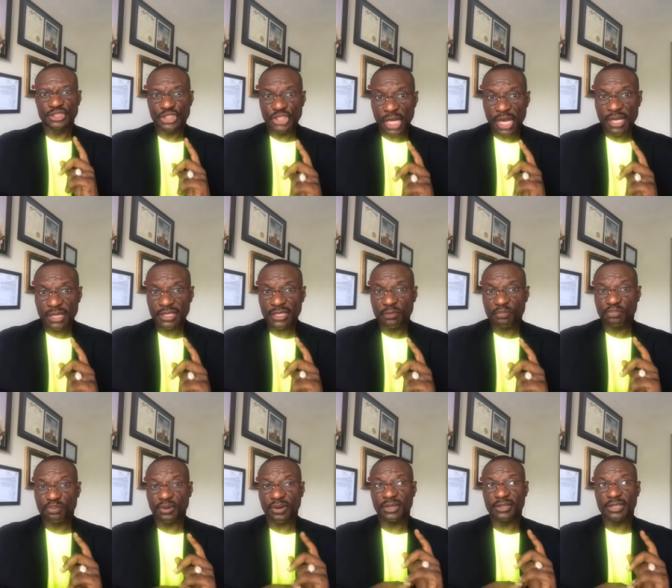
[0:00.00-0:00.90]
John the,
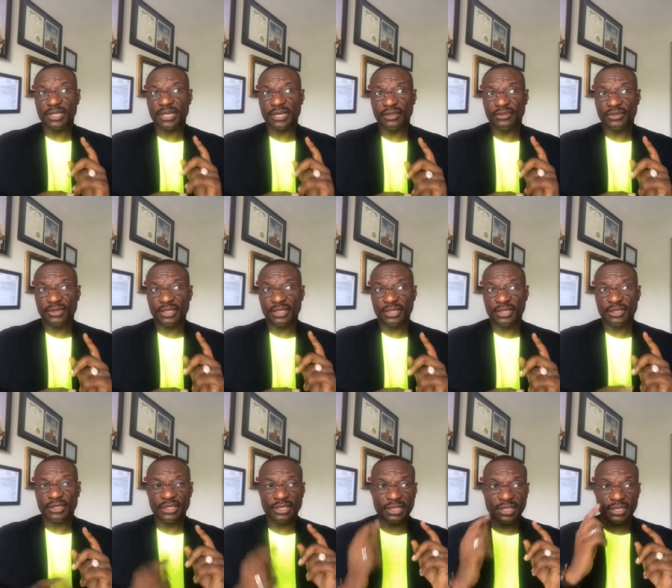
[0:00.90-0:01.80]
the,
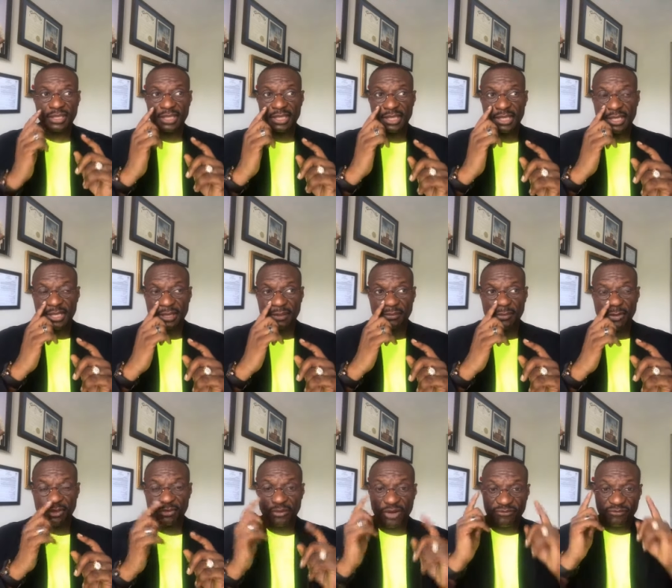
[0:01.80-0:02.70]
the, the, the
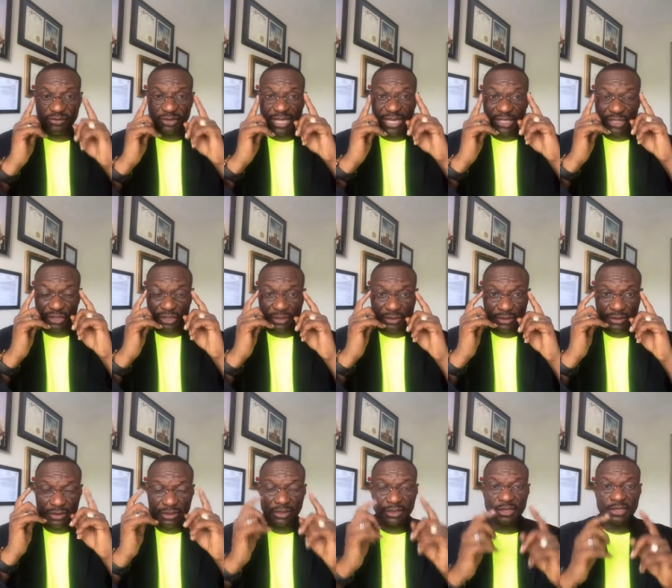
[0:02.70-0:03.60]
um, revelator
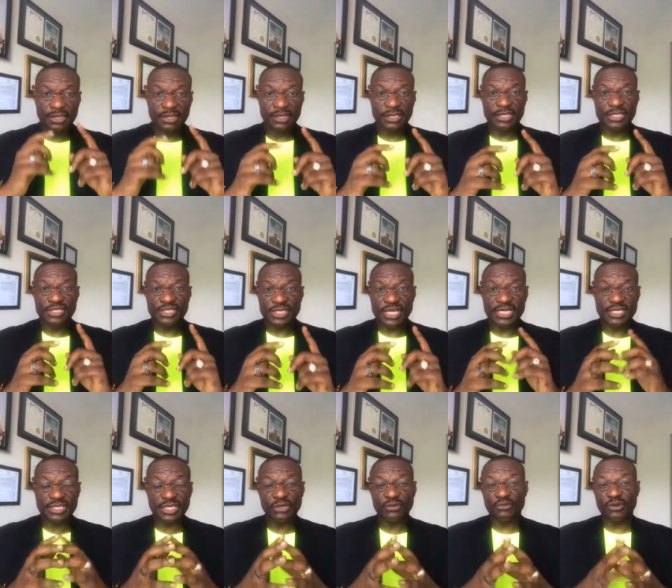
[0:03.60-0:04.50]

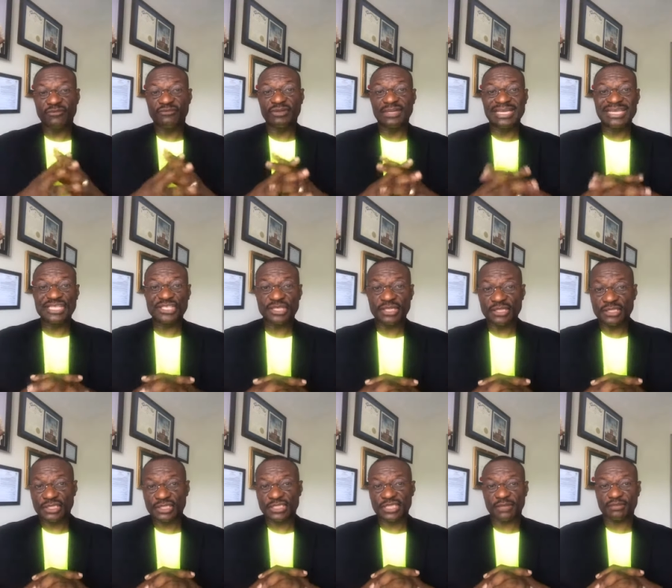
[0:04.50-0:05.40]
says in
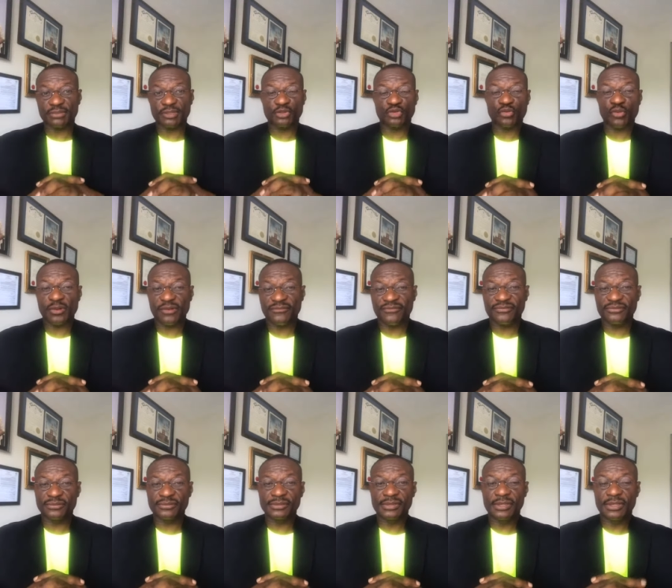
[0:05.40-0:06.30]
Revelations chapter
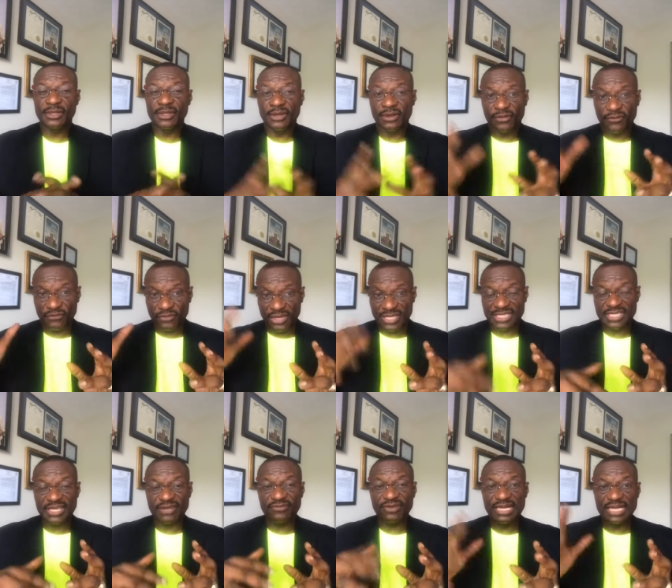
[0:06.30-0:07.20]
12, verse
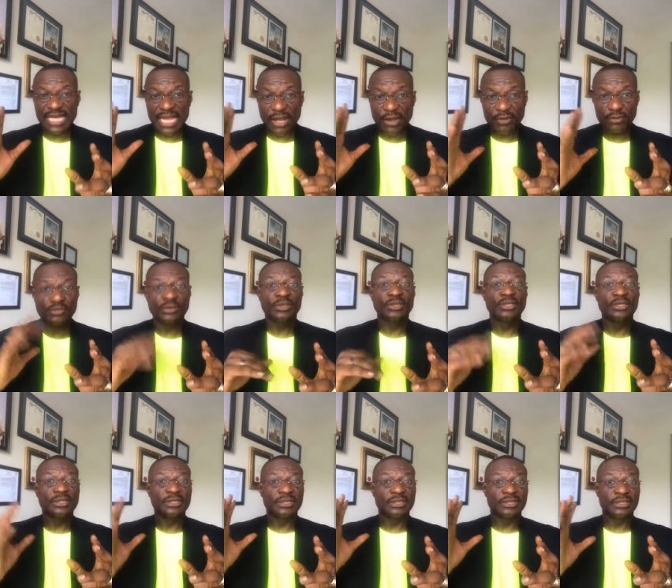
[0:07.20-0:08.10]
7 down,
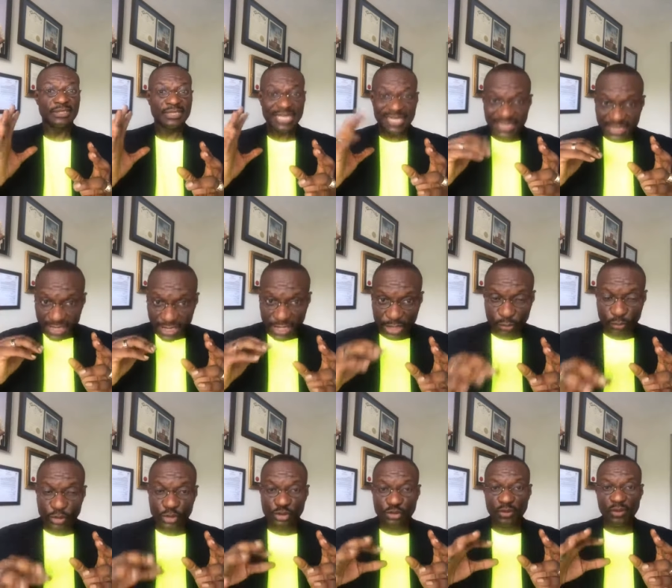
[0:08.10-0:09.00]
yesterday
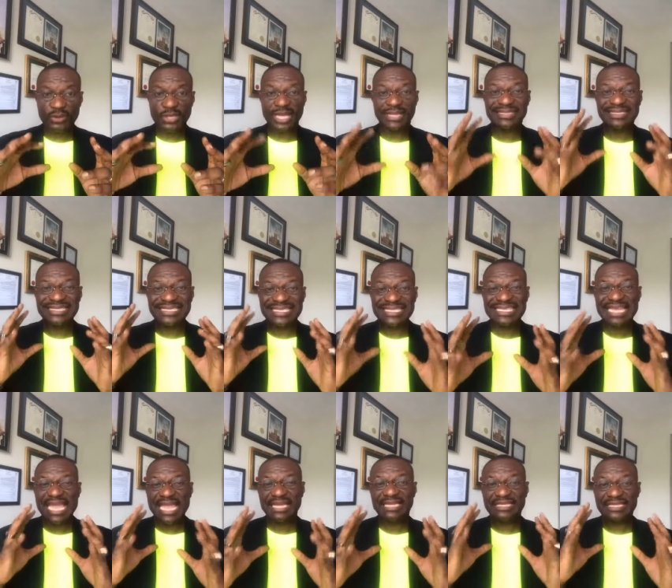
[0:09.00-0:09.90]
we saw that
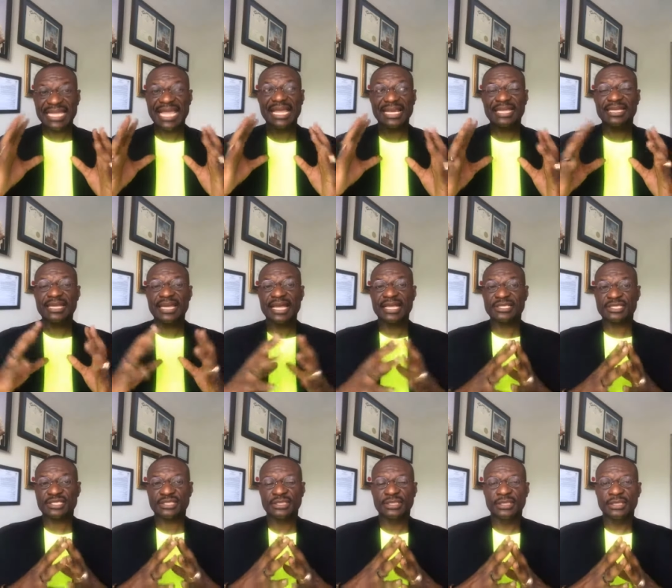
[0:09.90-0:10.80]
say, telling
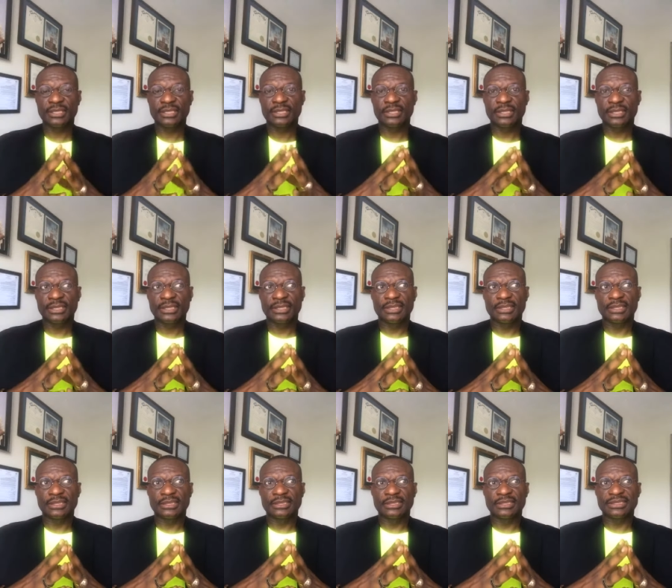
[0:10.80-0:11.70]
us
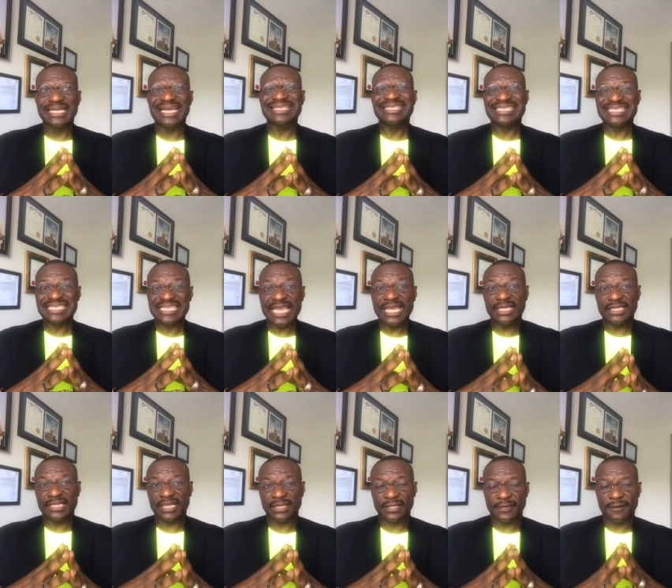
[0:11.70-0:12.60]
that
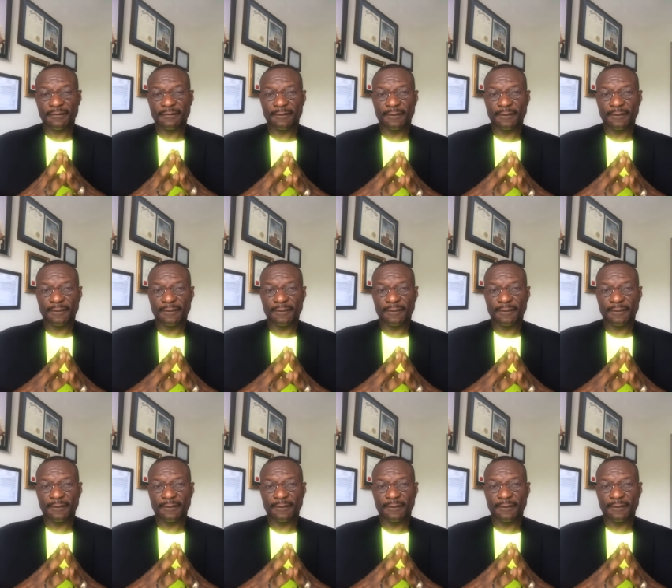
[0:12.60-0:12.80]
Satan